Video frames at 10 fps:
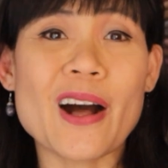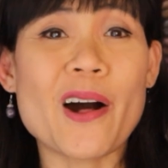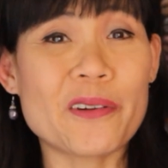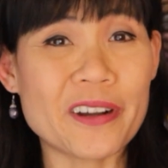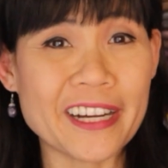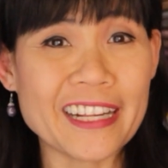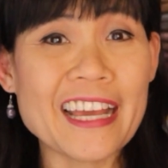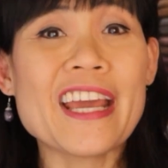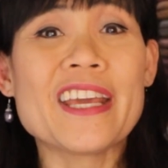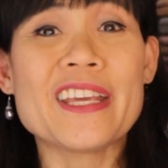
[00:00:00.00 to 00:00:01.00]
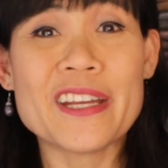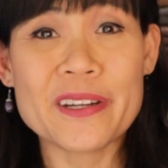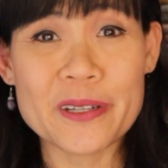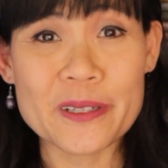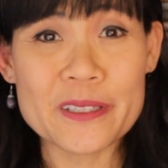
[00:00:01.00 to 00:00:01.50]
All right,
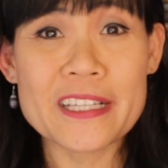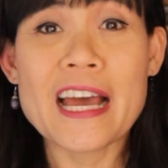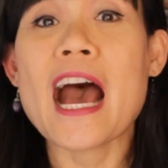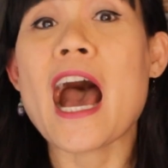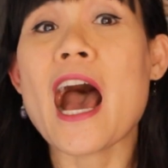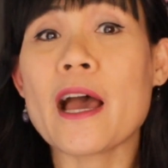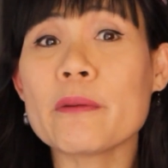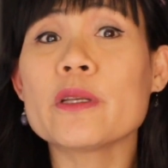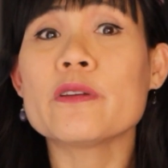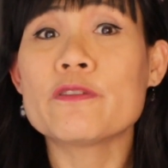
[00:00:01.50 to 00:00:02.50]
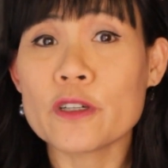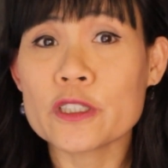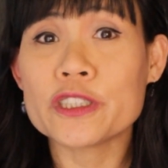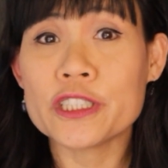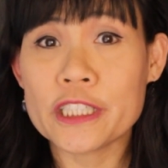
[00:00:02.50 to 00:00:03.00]
here goes. I'm going to
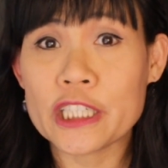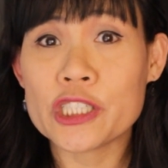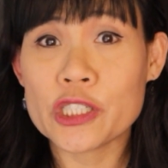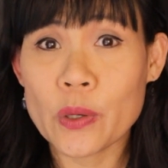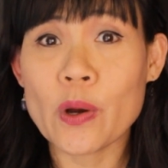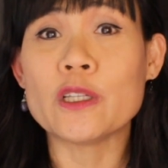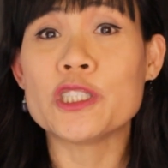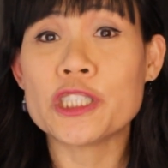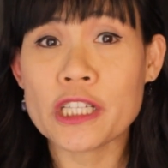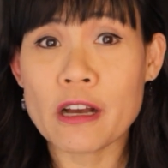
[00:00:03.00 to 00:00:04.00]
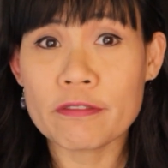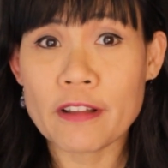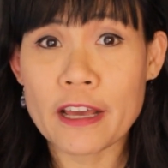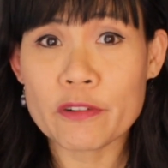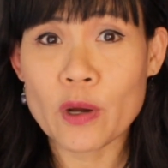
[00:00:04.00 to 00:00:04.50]
focus today's show on shelf
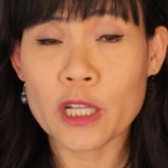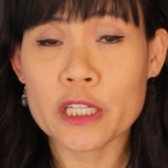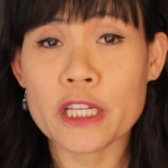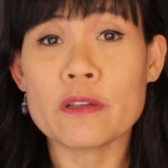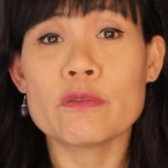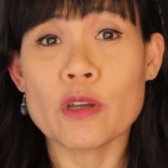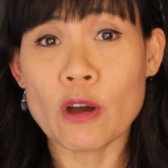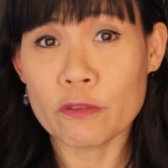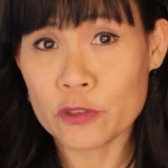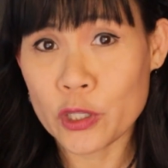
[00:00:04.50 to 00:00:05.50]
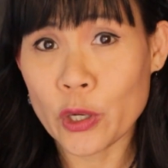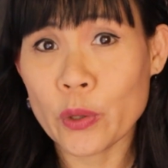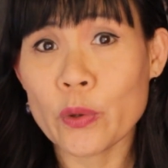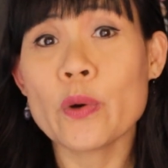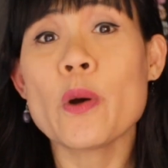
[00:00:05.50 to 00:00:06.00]
life quality of
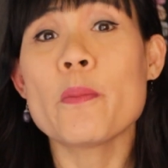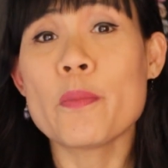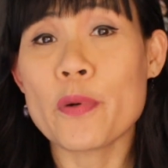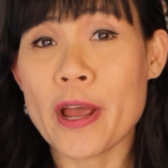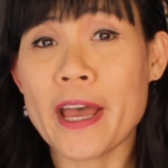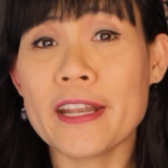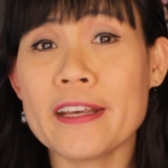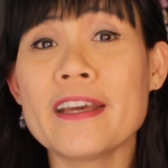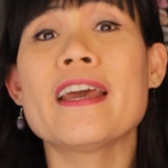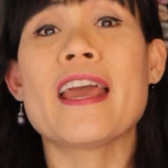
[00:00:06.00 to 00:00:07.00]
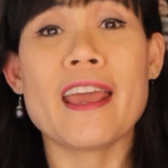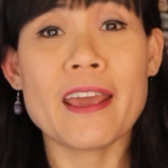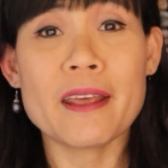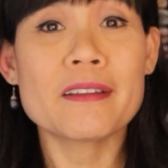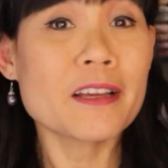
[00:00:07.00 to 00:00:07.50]
dough, bread,
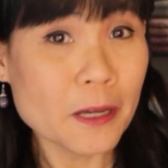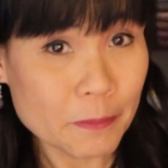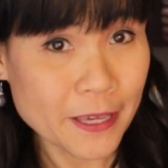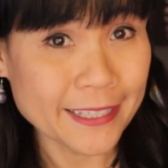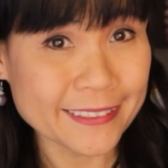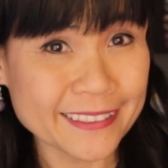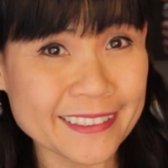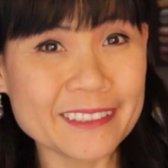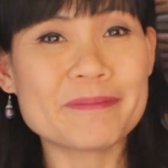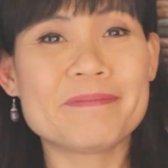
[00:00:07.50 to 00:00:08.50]
and cupcakes.